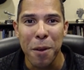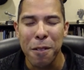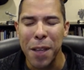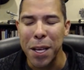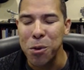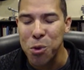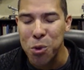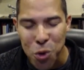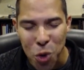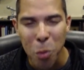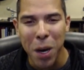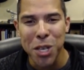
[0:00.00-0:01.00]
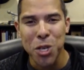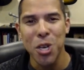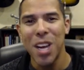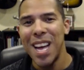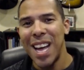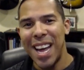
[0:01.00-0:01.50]
Thank you so much,
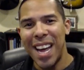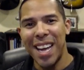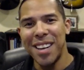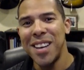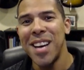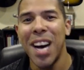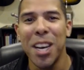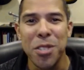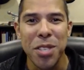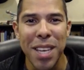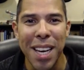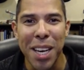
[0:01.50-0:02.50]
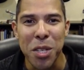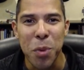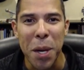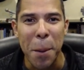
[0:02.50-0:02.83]
and I'll see you again next week.